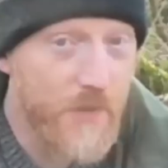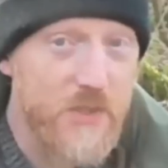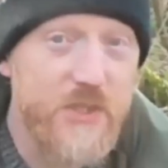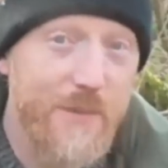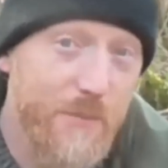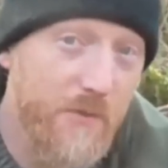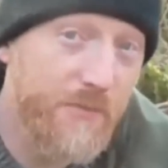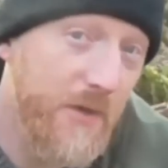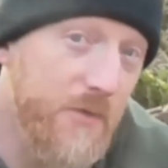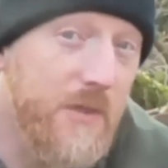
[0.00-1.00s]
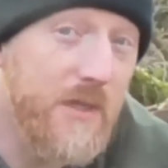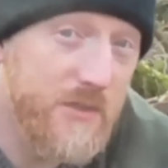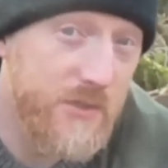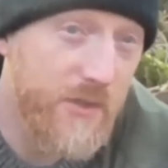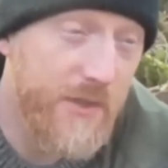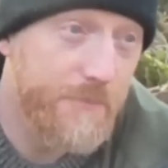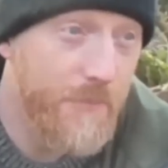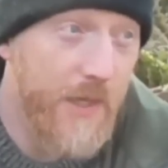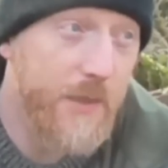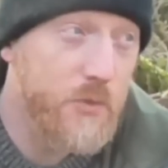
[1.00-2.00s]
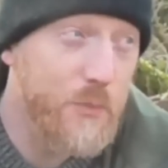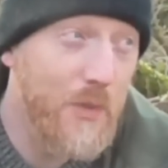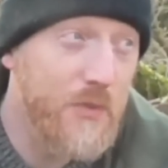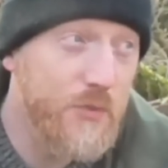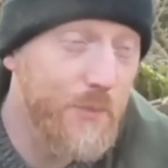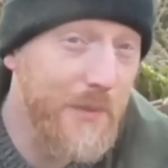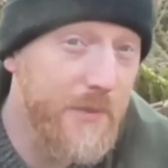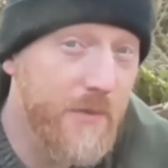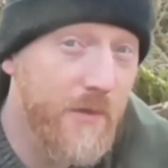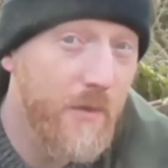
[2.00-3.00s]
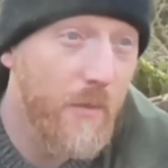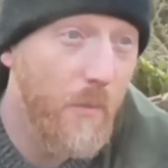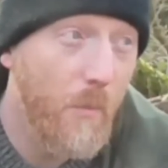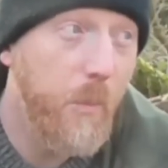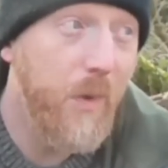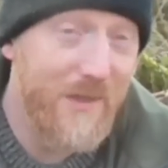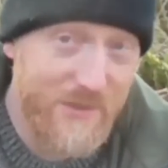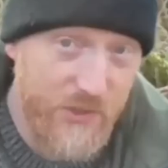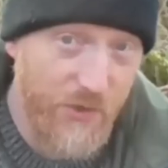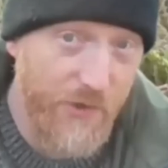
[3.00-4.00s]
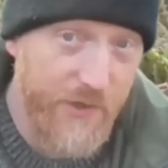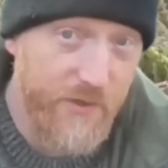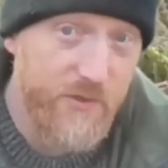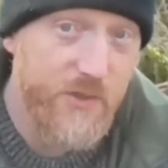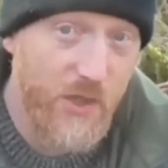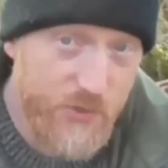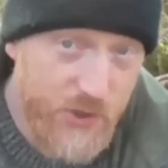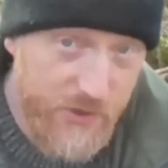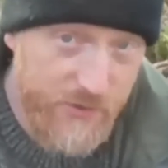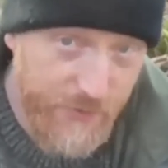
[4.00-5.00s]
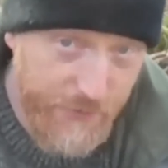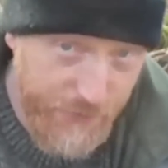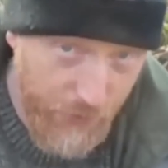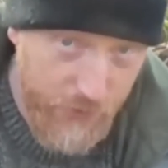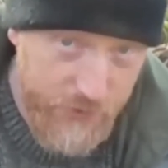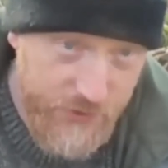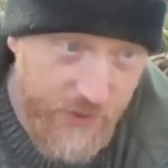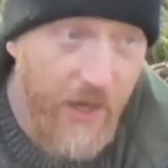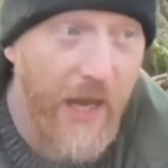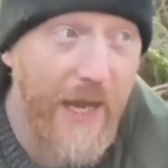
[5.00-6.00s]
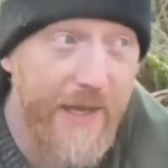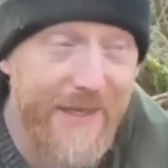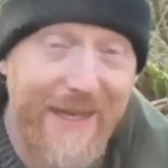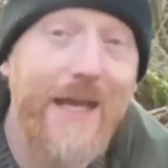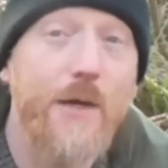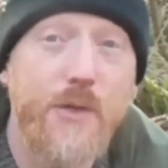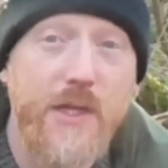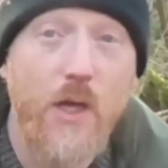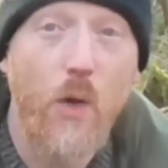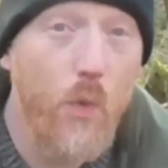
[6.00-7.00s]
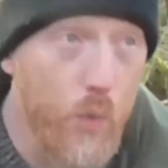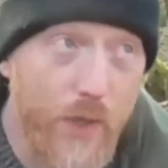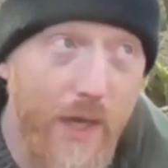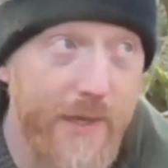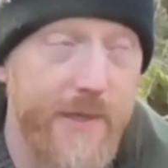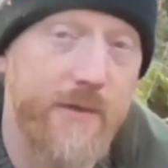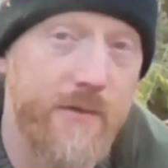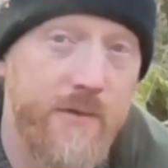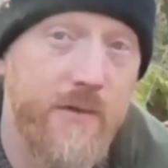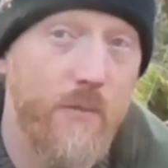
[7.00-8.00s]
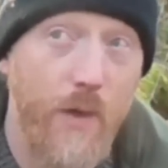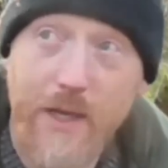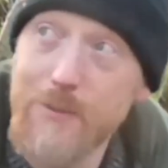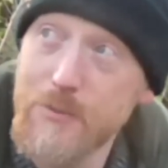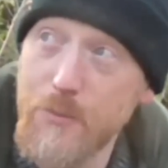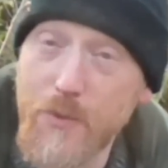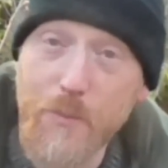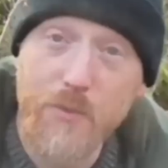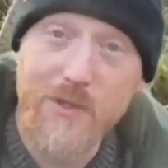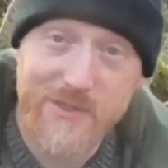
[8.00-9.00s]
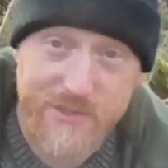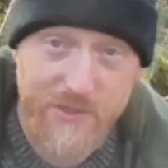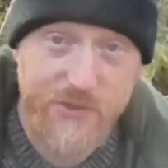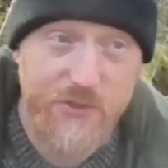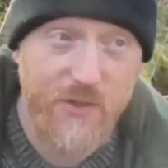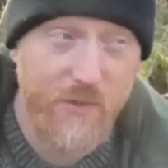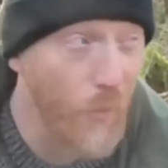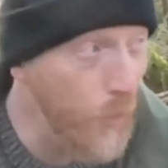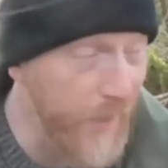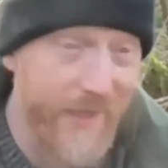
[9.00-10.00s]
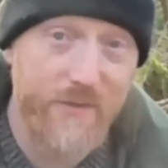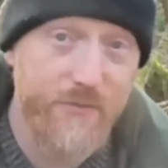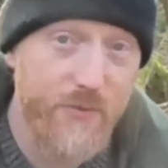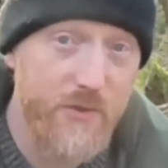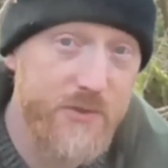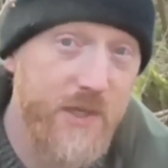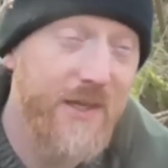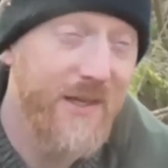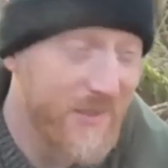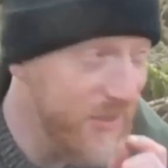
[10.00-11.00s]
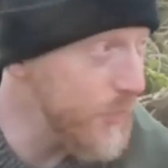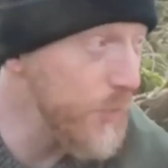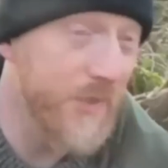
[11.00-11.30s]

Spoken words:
I checked my phone last night and it was supposed to have been +9, no chance of a frost, and cloudy all day. Wake up this morning, brilliant sunshine and a wicked frost. Just